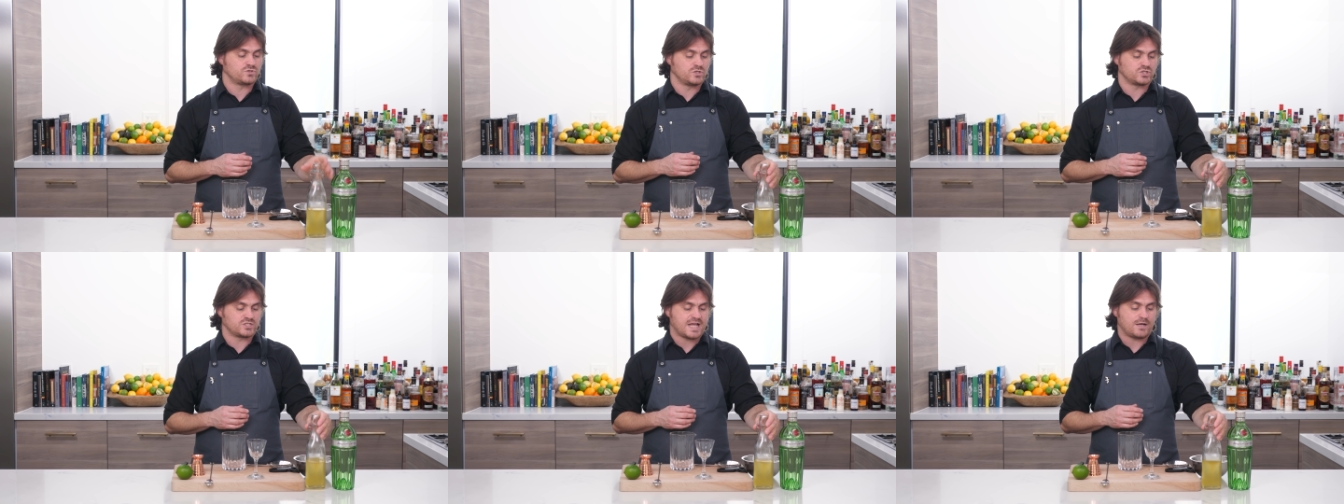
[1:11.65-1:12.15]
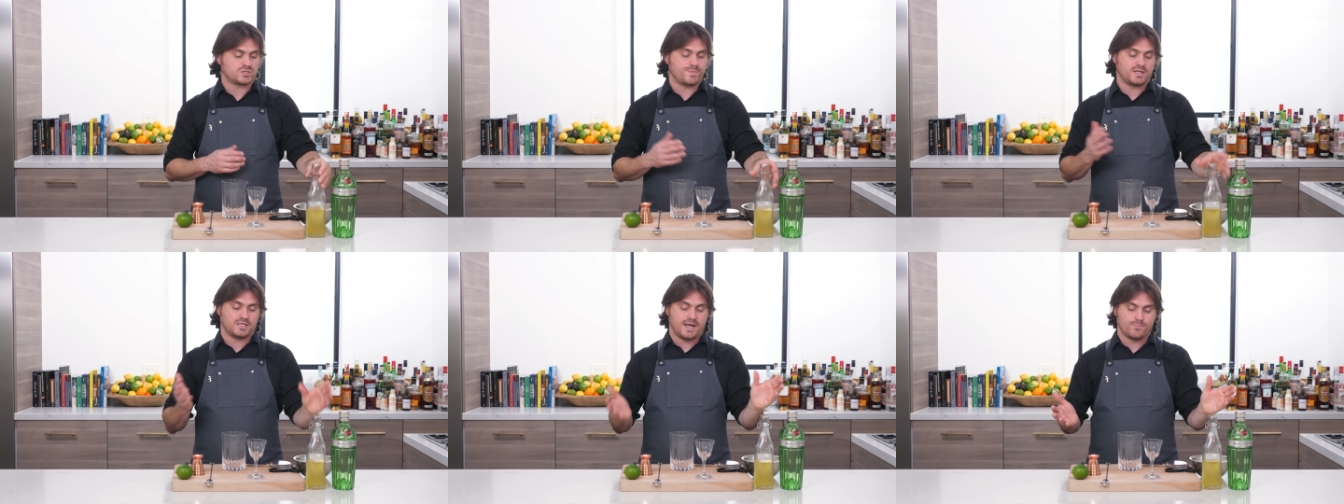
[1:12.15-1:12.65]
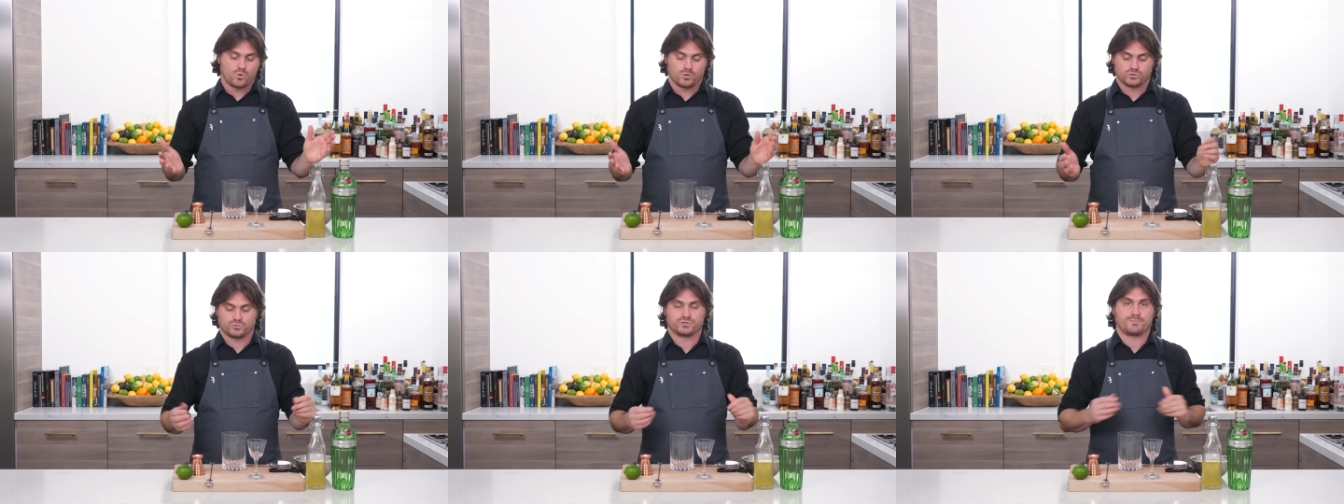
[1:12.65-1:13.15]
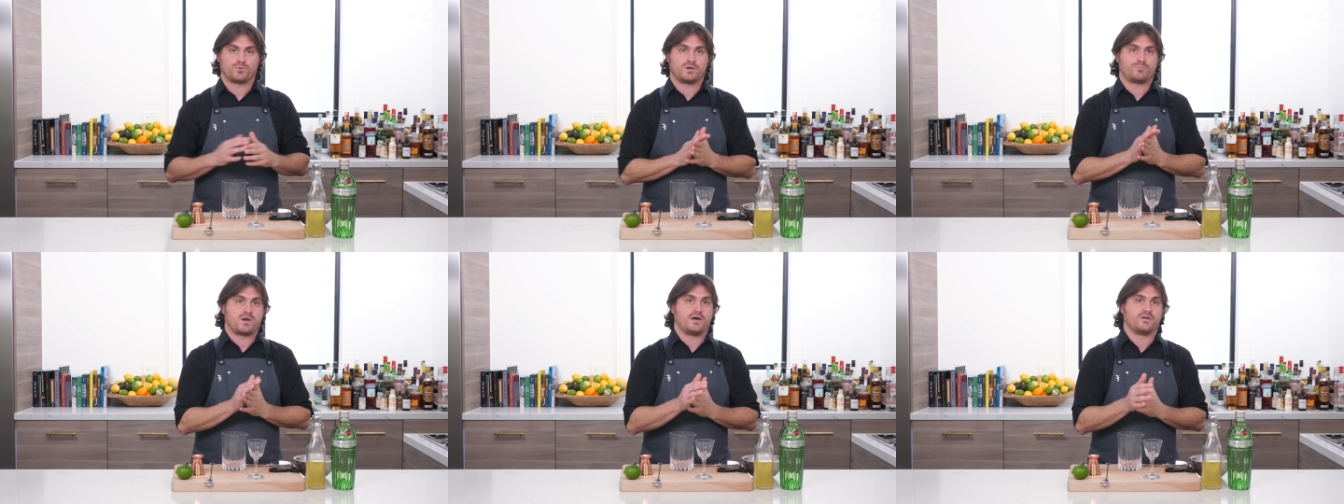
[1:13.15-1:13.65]
So this is house made lime cordial, which I'm
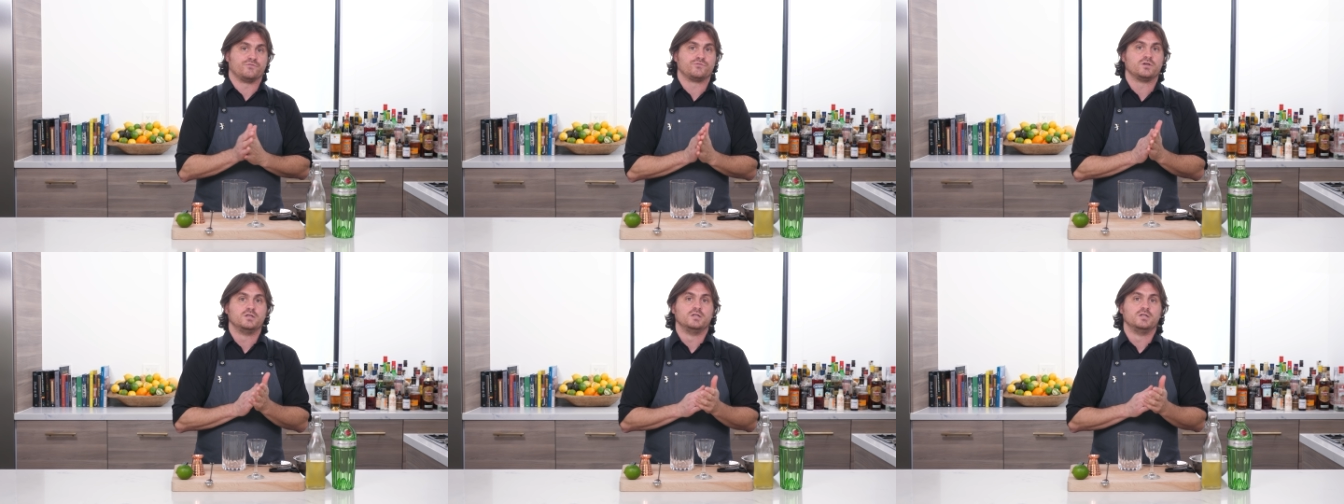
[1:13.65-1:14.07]
pretty proud of.